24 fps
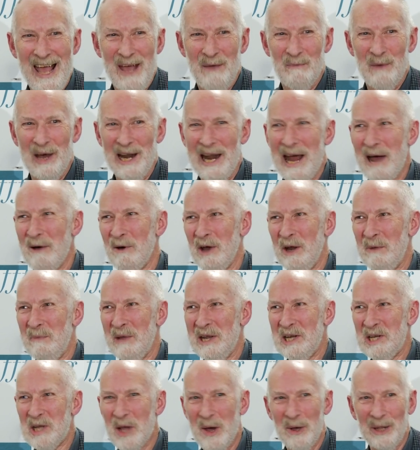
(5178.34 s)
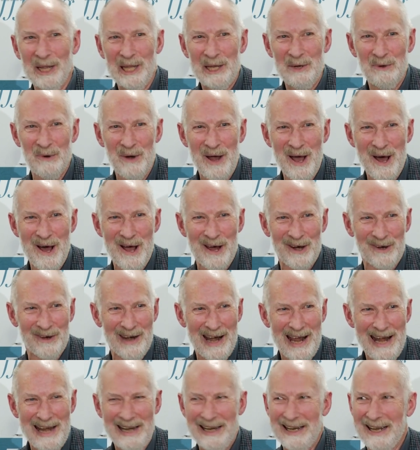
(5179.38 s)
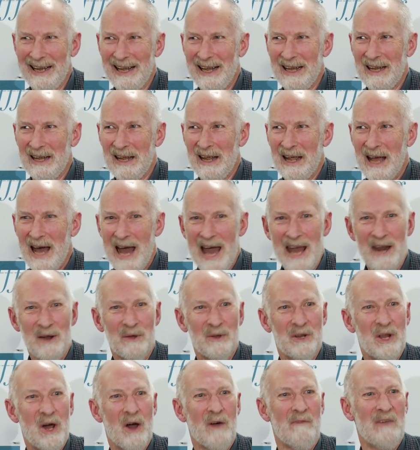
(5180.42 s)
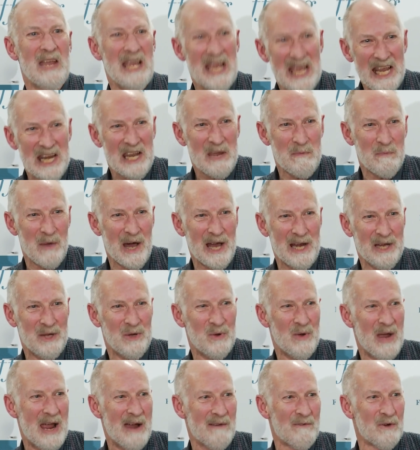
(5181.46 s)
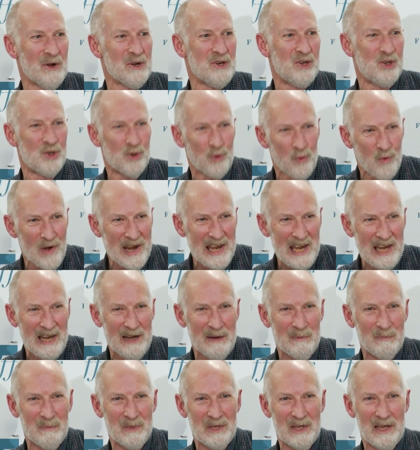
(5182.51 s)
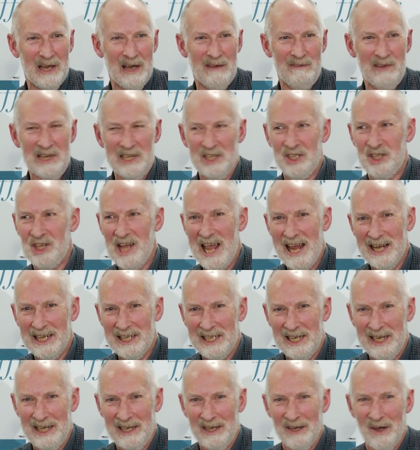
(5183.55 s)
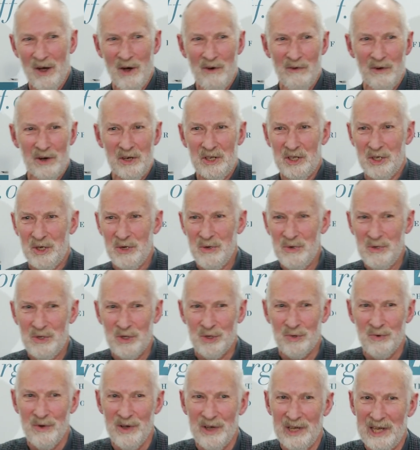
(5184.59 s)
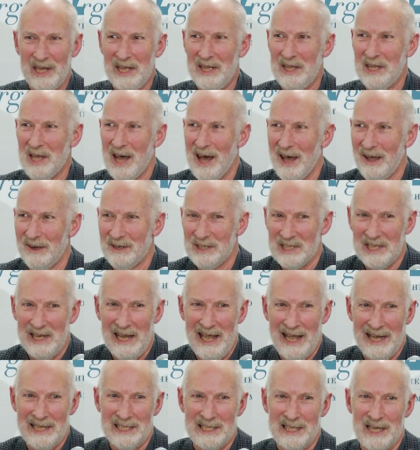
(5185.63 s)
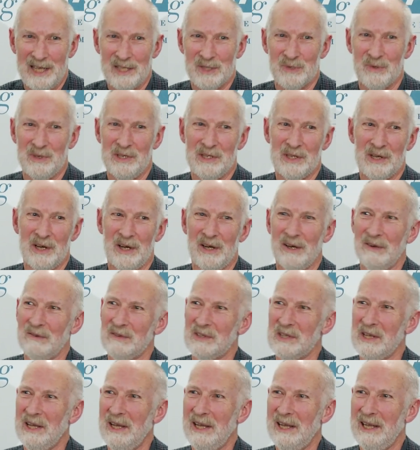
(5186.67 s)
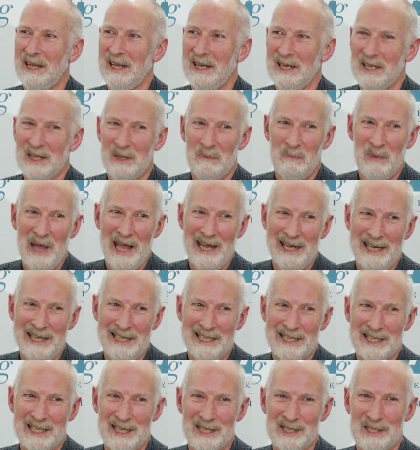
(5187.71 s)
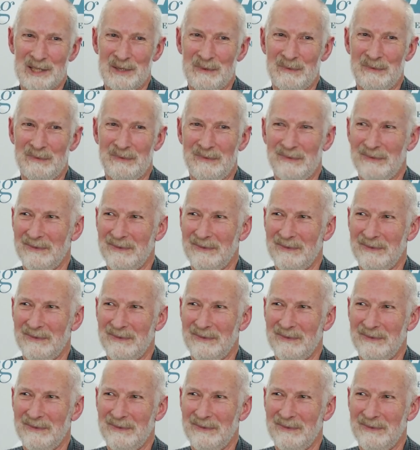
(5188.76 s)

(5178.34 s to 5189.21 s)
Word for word: but I would have been totally wrong, right? I don't know of anybody who ever dreamed of injecting over two trillion dollars in excess reserves into the banking system.